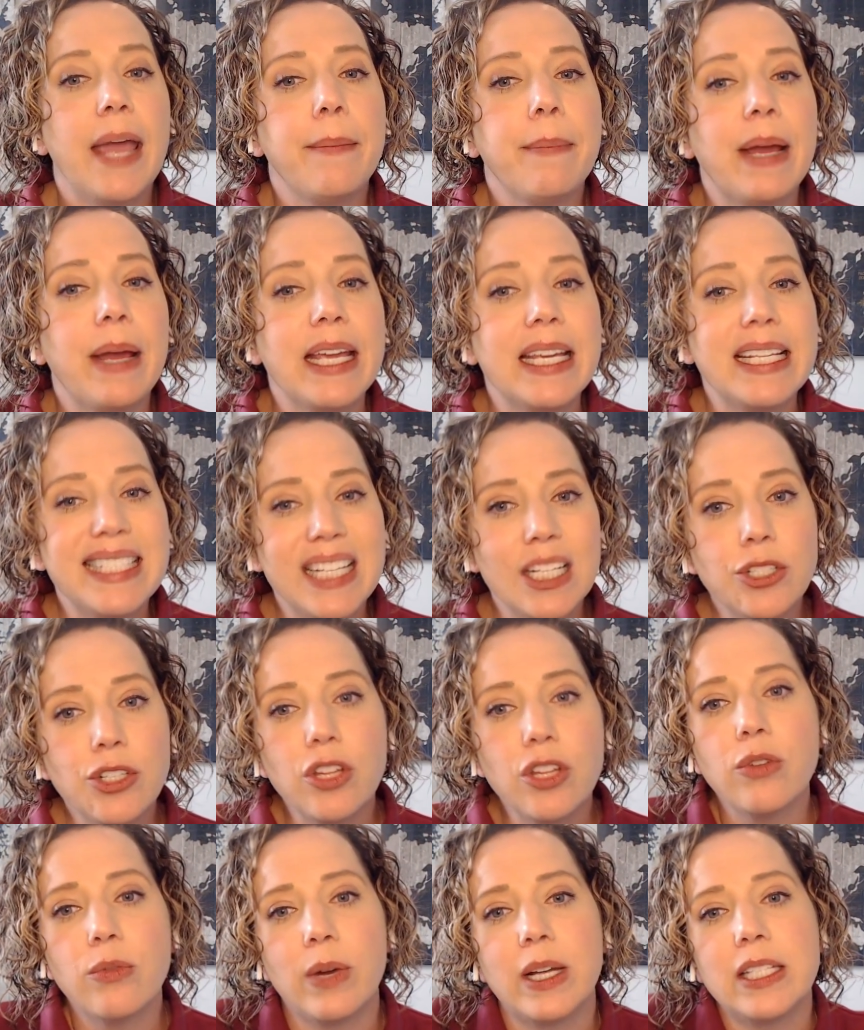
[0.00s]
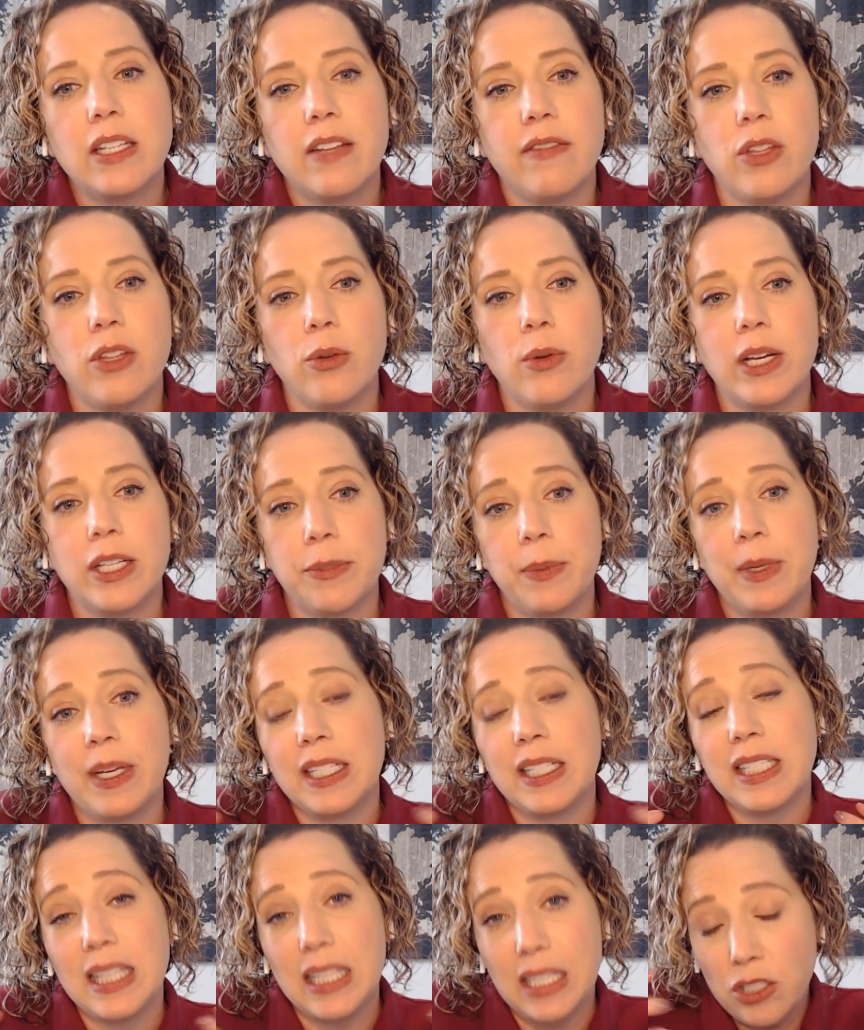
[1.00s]
and by extension, the rest of the US,
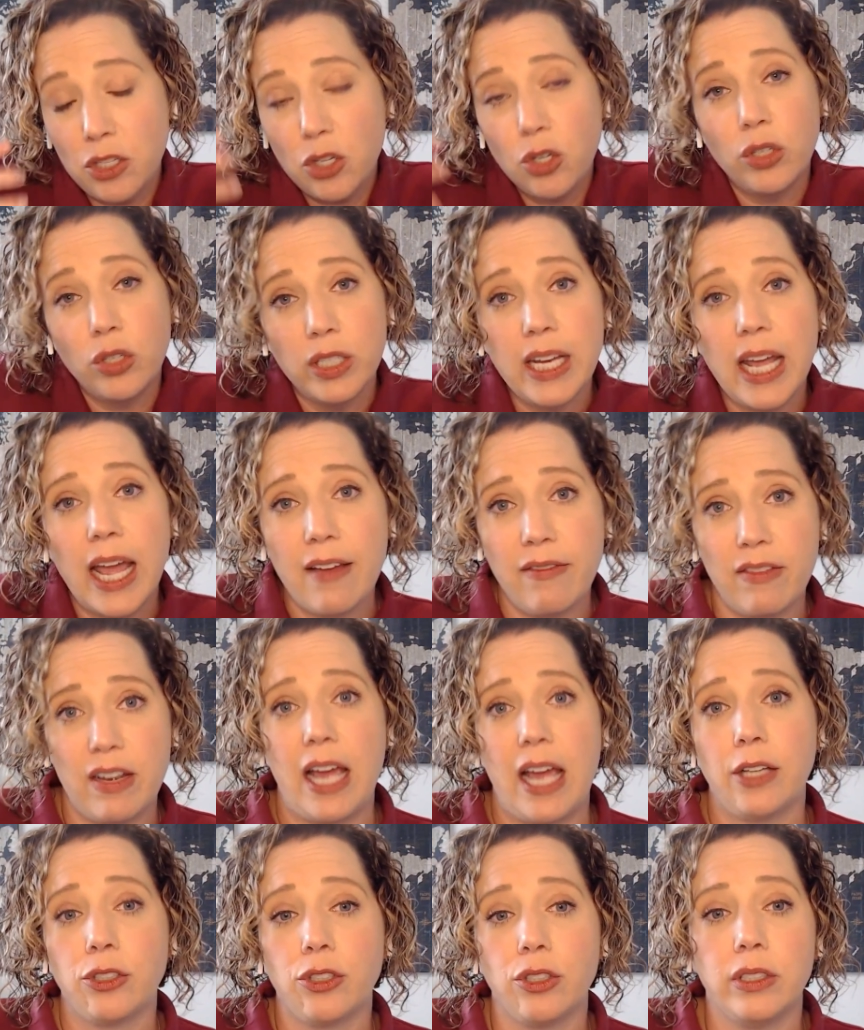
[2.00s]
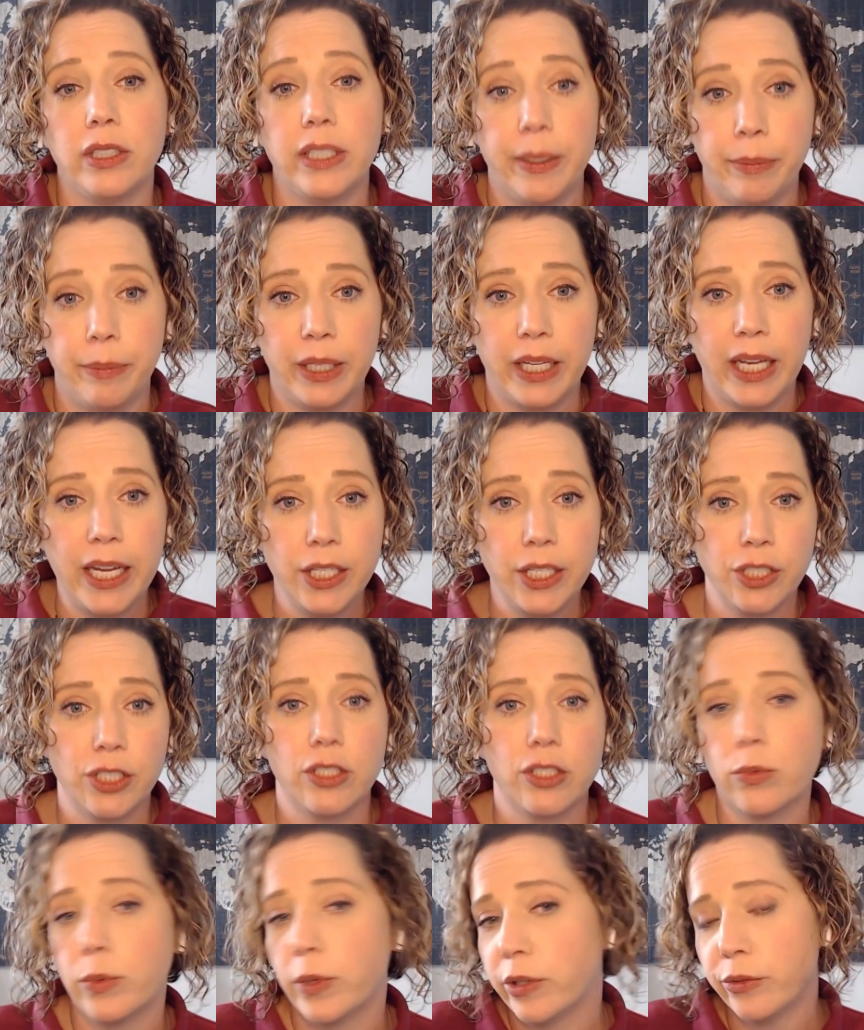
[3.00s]
because this could have national implications.